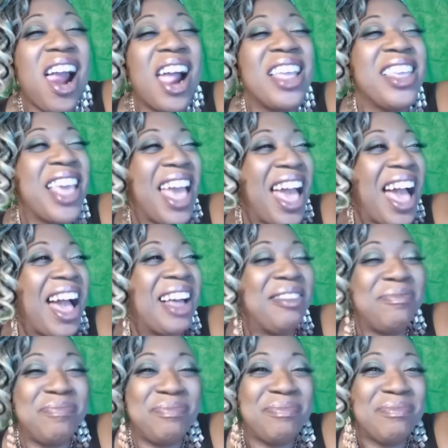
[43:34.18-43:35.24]
Yeah.
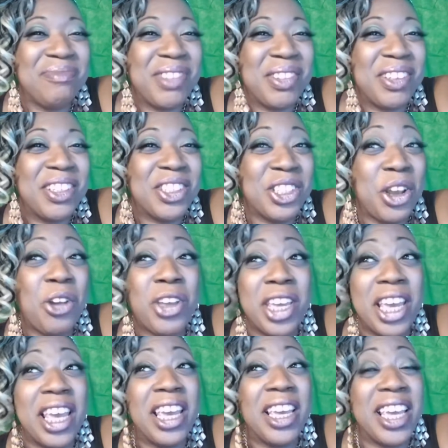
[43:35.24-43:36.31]
Sir
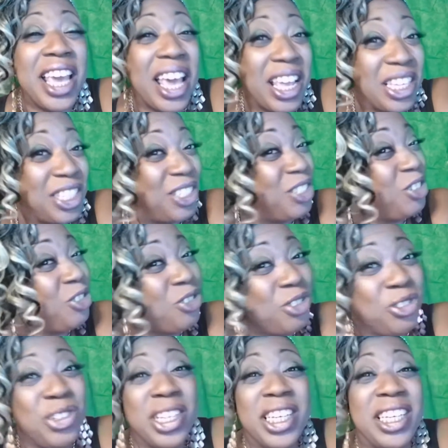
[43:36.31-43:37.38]
King has
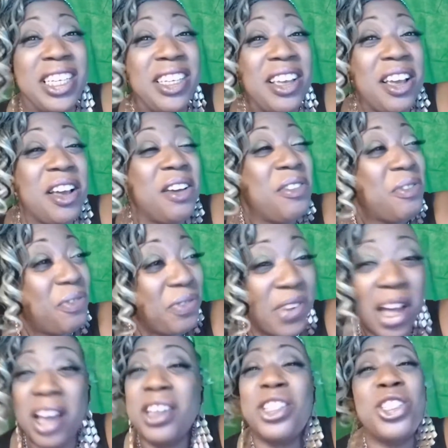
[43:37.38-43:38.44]
truly
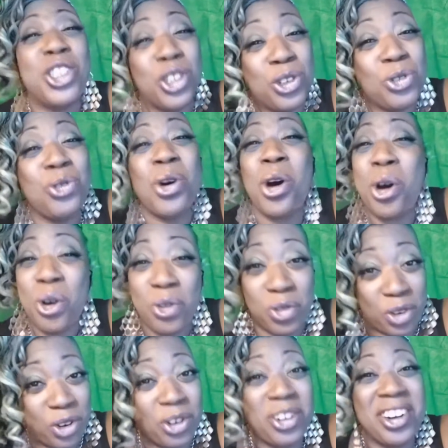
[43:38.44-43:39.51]
fucked you
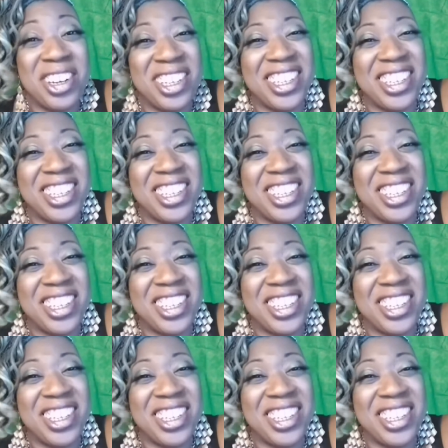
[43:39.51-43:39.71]
over.